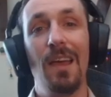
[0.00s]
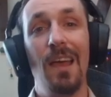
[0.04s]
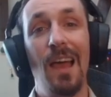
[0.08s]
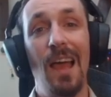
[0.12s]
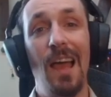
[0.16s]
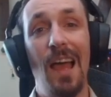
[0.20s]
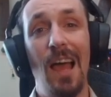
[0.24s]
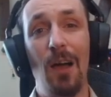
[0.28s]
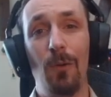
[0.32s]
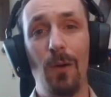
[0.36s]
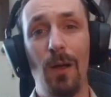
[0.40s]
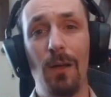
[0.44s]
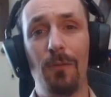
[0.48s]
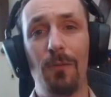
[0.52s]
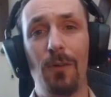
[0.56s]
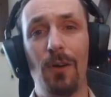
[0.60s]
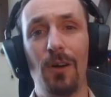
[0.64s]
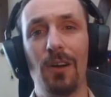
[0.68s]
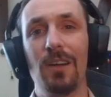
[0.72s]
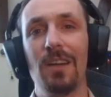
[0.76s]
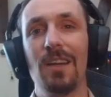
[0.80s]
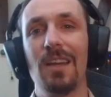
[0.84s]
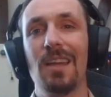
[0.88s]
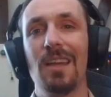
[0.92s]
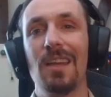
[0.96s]

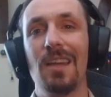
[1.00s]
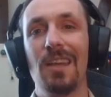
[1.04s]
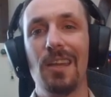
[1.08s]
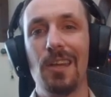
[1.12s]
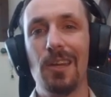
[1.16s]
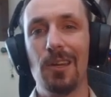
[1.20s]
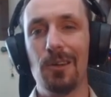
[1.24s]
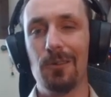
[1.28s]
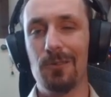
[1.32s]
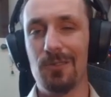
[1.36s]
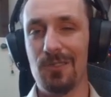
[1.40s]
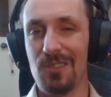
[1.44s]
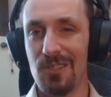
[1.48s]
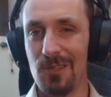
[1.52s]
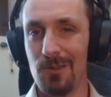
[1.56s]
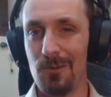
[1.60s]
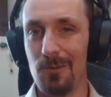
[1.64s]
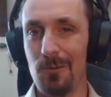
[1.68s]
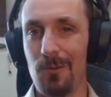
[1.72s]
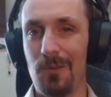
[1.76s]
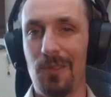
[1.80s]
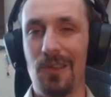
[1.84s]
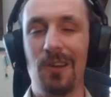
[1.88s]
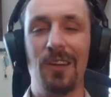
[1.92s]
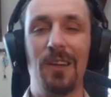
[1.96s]
However, here
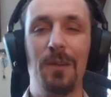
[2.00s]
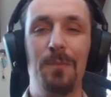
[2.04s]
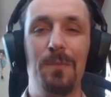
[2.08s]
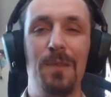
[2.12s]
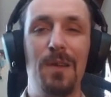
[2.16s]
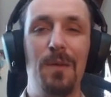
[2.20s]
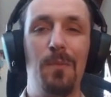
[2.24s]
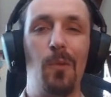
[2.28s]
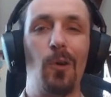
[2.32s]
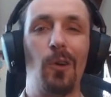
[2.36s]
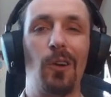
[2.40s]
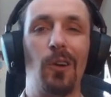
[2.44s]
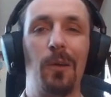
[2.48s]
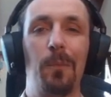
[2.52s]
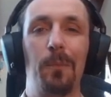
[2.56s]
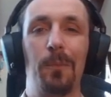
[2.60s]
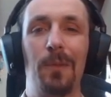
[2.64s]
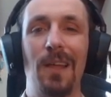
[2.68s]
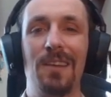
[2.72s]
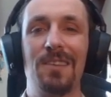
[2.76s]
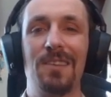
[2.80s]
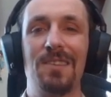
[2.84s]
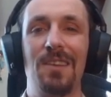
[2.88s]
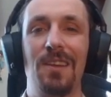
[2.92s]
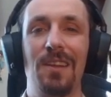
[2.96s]
too there can be more
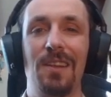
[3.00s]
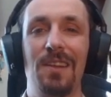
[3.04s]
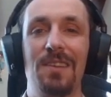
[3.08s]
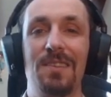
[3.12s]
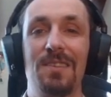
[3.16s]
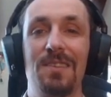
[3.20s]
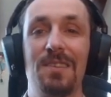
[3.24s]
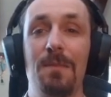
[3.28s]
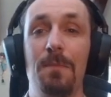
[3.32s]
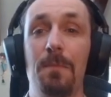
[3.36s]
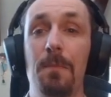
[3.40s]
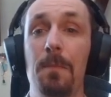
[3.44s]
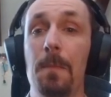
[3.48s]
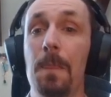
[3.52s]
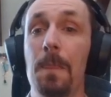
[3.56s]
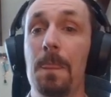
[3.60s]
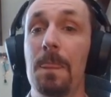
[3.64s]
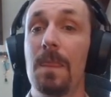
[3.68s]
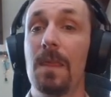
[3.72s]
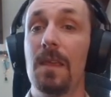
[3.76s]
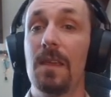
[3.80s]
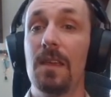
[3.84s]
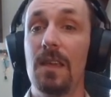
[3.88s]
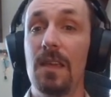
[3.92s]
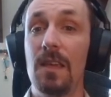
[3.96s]
complexities.
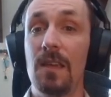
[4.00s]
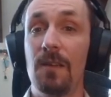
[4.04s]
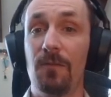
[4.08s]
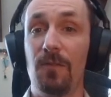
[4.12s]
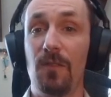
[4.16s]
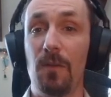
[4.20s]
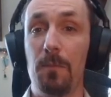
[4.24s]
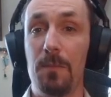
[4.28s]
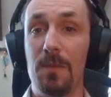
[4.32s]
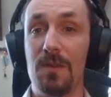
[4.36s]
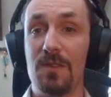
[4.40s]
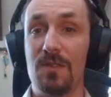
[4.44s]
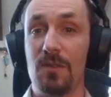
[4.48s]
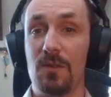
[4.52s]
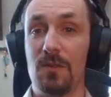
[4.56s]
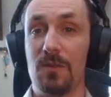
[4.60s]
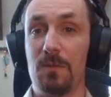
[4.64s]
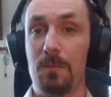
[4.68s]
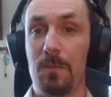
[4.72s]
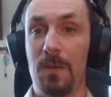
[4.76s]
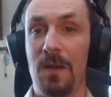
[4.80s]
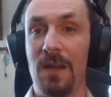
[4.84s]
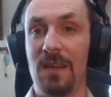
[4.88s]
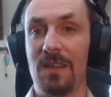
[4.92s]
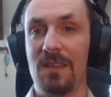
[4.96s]
If the missiles
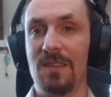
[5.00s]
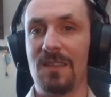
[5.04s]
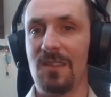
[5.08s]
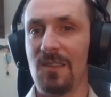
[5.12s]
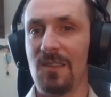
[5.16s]
make